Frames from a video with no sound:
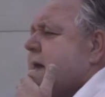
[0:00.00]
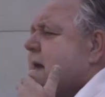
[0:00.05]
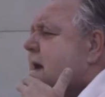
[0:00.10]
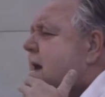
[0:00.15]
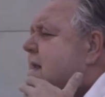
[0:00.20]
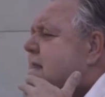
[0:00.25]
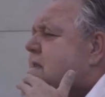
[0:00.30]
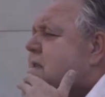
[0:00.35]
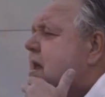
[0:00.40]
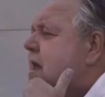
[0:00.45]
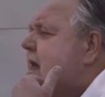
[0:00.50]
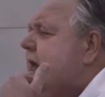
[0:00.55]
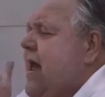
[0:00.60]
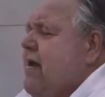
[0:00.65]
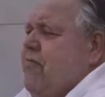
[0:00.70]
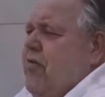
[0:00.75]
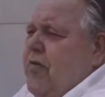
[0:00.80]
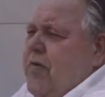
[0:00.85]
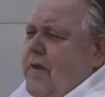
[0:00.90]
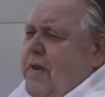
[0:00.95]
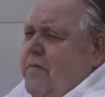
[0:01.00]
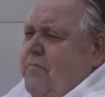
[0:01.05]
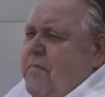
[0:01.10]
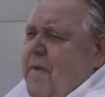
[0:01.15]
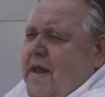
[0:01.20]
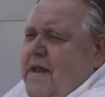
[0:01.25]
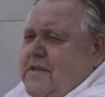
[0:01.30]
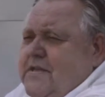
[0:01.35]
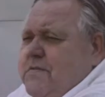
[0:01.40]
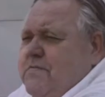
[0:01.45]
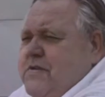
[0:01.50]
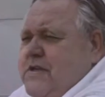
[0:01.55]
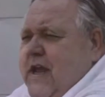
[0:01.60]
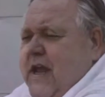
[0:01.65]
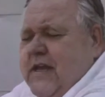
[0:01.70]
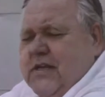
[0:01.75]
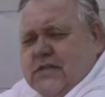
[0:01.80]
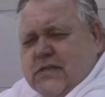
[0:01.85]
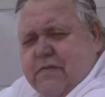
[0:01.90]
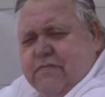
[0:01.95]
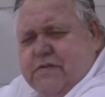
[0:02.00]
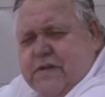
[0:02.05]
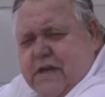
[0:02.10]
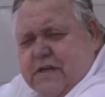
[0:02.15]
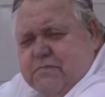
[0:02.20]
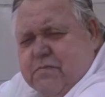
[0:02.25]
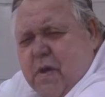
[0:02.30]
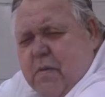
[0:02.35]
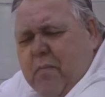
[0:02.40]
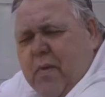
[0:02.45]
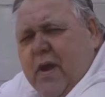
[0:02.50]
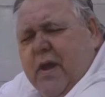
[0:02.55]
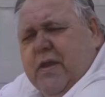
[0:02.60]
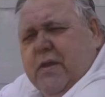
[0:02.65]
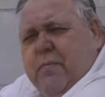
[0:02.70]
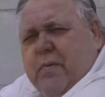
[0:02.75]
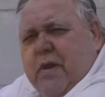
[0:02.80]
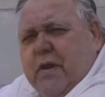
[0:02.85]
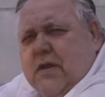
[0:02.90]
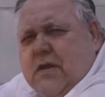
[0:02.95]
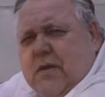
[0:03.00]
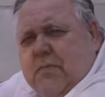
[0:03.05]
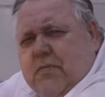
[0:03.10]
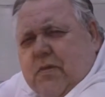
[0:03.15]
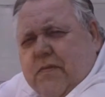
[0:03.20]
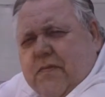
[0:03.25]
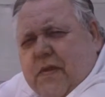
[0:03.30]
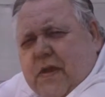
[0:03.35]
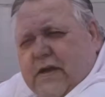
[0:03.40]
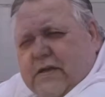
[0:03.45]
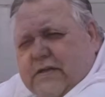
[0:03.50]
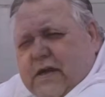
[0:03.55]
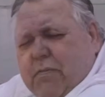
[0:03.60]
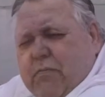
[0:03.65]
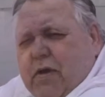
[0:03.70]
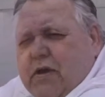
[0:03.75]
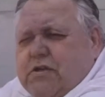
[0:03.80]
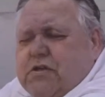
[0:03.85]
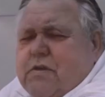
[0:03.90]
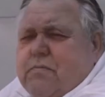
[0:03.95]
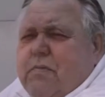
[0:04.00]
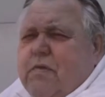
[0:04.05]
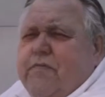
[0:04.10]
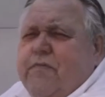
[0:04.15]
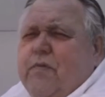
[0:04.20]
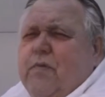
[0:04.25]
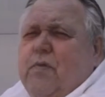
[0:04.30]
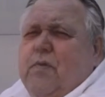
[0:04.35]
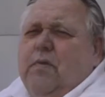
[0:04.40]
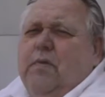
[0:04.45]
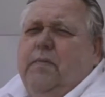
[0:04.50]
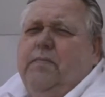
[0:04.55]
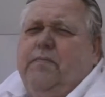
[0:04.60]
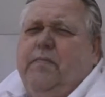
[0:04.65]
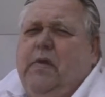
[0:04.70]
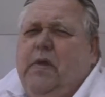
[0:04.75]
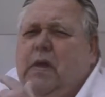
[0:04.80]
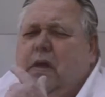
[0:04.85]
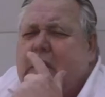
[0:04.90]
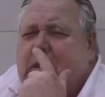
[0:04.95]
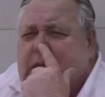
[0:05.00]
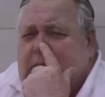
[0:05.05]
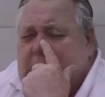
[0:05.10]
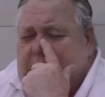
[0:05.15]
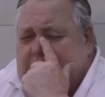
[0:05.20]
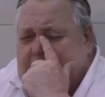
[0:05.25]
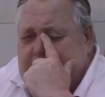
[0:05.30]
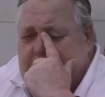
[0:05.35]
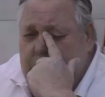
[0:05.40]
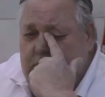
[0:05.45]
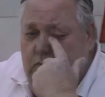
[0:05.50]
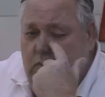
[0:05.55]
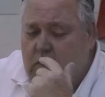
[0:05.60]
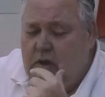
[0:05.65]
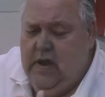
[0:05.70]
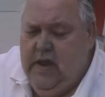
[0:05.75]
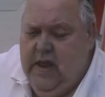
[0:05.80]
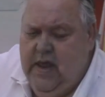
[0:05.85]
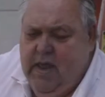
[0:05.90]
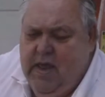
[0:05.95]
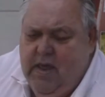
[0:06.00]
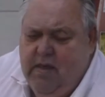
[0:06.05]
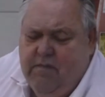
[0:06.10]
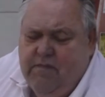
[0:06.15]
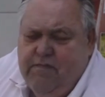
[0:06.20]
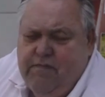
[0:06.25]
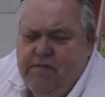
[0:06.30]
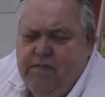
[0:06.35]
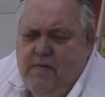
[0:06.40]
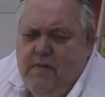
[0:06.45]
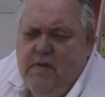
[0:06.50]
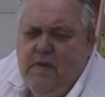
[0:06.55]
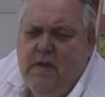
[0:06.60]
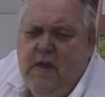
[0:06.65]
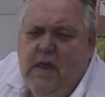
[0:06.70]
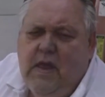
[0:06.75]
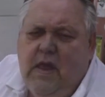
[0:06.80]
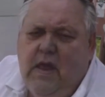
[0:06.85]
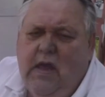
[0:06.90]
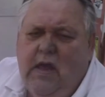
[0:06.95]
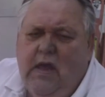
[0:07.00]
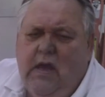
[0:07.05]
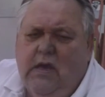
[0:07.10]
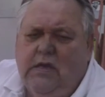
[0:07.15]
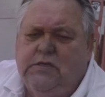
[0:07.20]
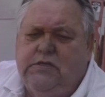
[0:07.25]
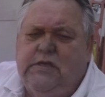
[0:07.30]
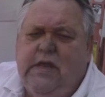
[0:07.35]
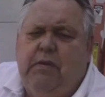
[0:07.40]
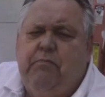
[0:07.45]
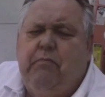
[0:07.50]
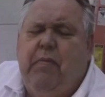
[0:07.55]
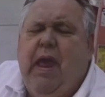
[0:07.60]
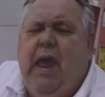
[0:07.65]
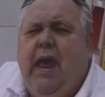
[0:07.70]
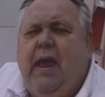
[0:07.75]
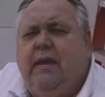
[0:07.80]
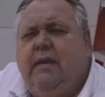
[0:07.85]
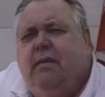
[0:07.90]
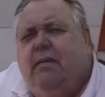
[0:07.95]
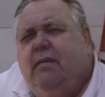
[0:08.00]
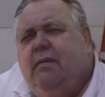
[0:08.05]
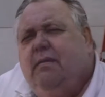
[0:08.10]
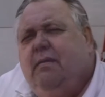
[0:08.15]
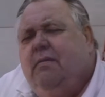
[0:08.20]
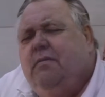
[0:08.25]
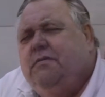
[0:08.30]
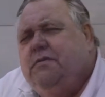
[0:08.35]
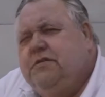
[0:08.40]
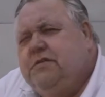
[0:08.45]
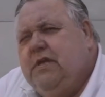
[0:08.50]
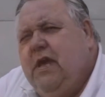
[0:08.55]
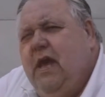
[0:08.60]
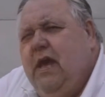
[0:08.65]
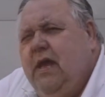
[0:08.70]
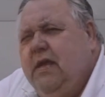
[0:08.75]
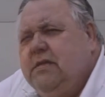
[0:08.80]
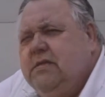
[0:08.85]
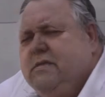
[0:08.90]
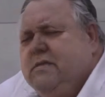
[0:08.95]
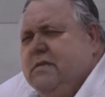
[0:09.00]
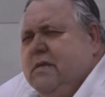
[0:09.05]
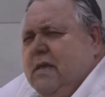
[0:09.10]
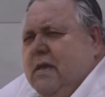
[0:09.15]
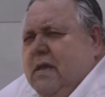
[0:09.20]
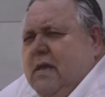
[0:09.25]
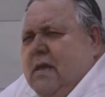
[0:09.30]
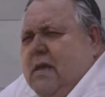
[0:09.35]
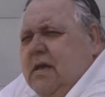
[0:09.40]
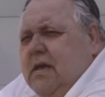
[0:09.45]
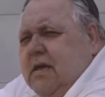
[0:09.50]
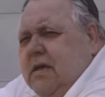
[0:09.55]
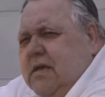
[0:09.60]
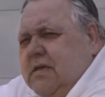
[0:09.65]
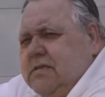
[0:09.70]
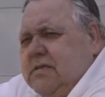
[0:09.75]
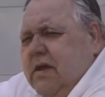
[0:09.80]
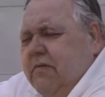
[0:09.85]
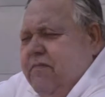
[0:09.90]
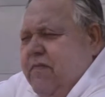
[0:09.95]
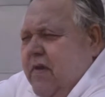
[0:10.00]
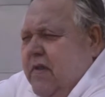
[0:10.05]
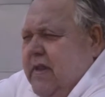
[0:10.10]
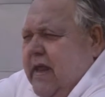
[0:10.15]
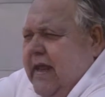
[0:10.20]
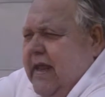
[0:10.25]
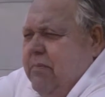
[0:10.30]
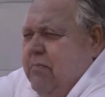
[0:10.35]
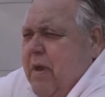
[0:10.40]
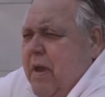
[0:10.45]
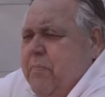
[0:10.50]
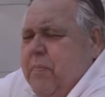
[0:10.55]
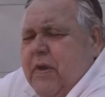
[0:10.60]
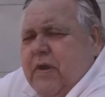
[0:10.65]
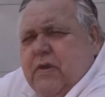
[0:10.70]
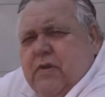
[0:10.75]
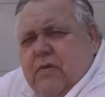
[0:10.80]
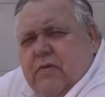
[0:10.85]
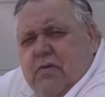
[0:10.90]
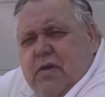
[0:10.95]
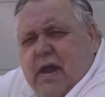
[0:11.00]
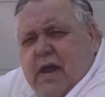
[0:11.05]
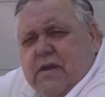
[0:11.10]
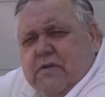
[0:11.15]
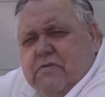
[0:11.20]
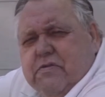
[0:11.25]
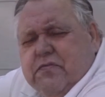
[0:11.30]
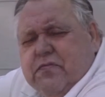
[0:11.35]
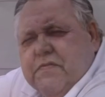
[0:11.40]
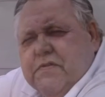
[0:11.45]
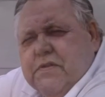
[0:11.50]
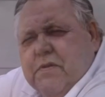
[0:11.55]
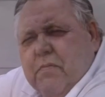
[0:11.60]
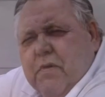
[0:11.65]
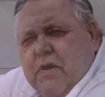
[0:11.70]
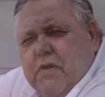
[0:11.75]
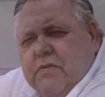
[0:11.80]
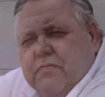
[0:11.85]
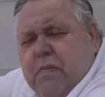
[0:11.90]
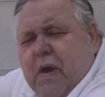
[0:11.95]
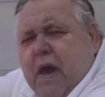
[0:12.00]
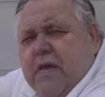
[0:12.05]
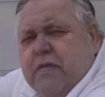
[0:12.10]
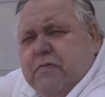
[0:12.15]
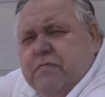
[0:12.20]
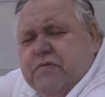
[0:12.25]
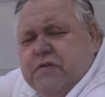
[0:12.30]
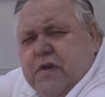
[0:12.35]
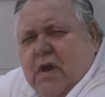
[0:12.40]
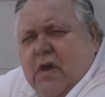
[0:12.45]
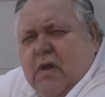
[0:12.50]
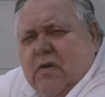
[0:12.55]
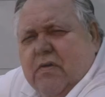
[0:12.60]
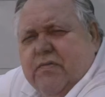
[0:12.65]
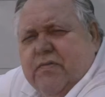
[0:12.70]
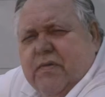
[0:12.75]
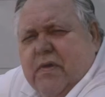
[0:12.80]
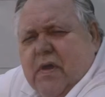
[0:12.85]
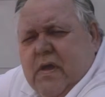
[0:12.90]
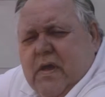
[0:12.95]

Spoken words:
have already made some changes. I've changed my mind about a couple of things. I mentioned before I didn't want to have a setback on the sides because I felt like it might be too dangerous for somebody to by themselves